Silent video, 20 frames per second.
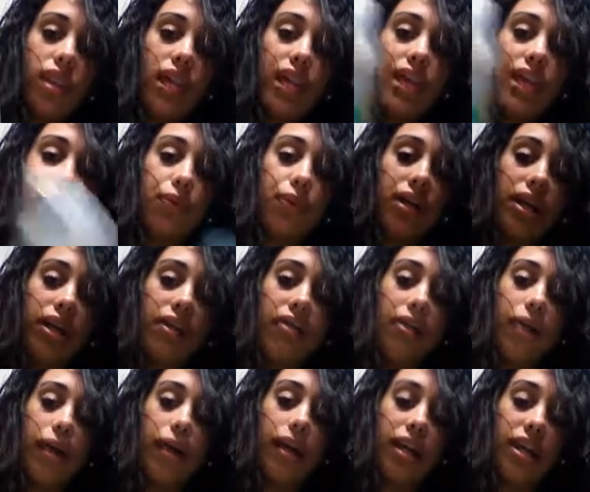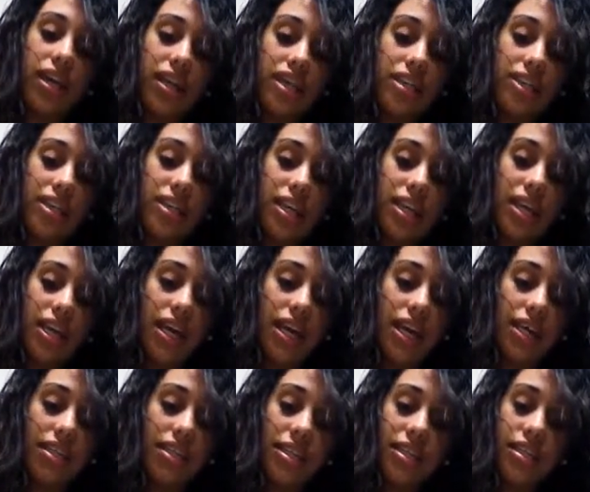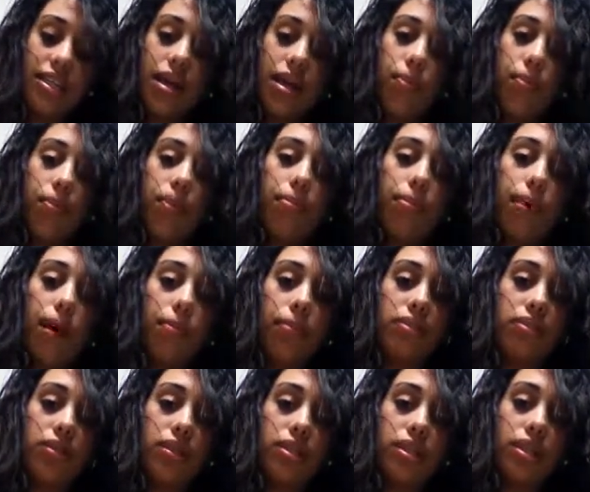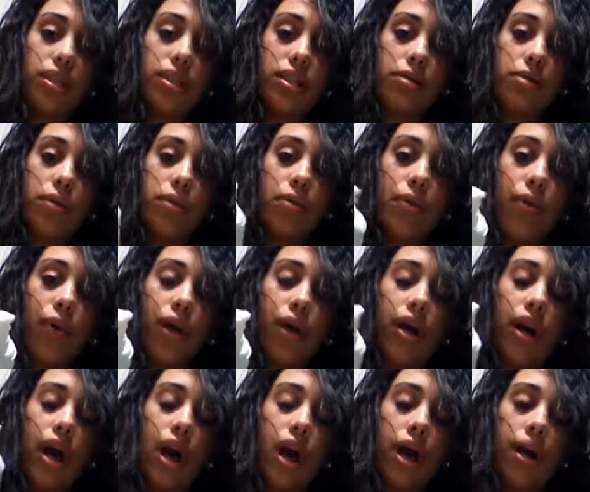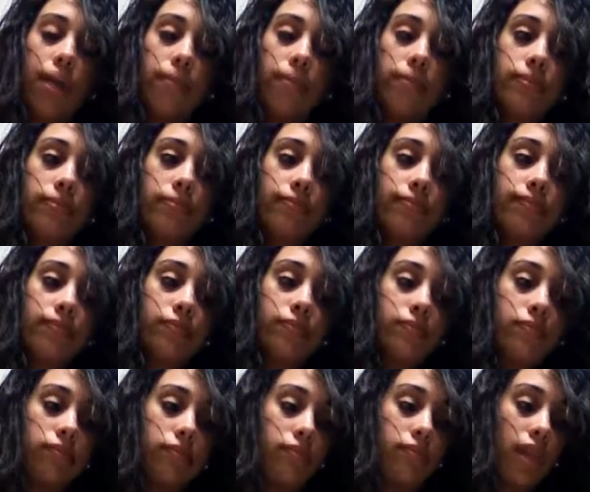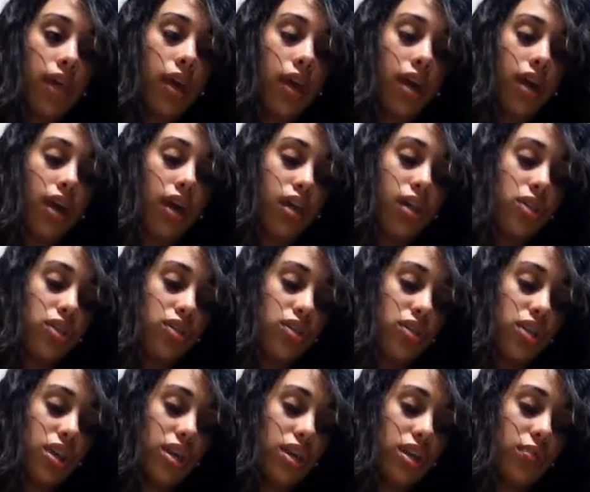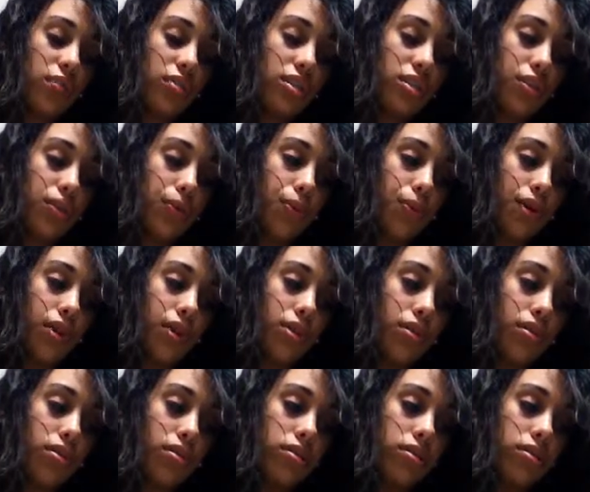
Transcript: and what I love about it is it does come with a pump, so it's a little bit more, how do you say it, what's the word?